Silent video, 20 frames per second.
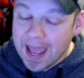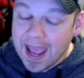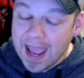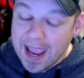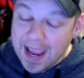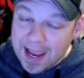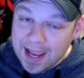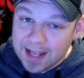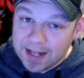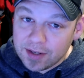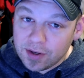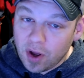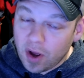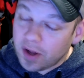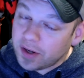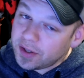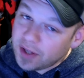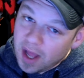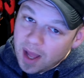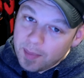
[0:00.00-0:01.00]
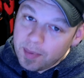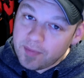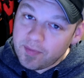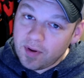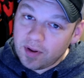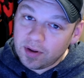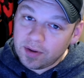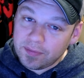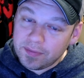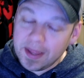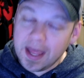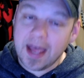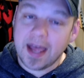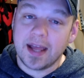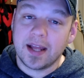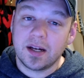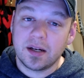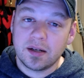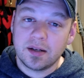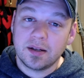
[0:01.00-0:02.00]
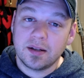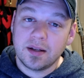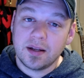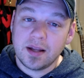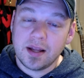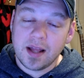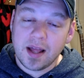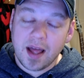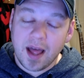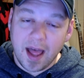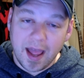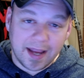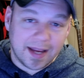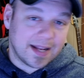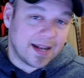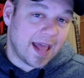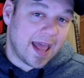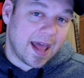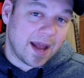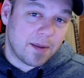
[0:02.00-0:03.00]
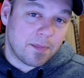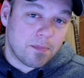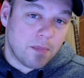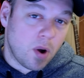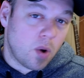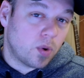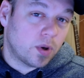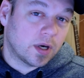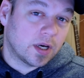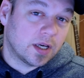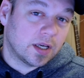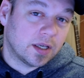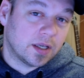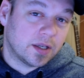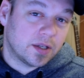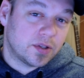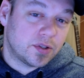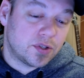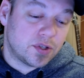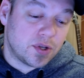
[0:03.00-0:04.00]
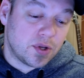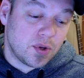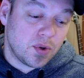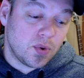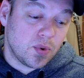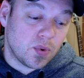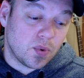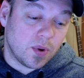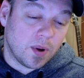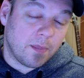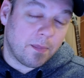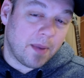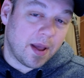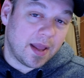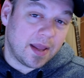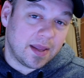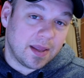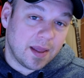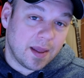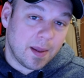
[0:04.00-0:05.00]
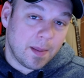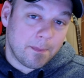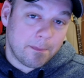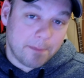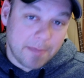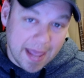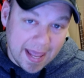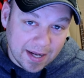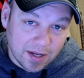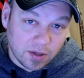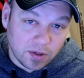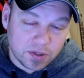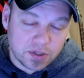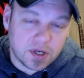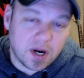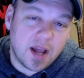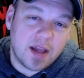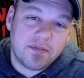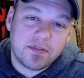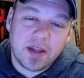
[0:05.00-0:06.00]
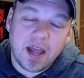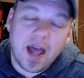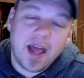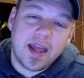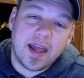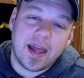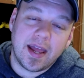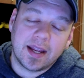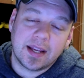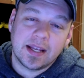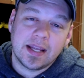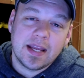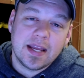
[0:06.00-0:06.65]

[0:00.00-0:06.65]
And on top of all of that, I can add a motor to my pedal drive kayak.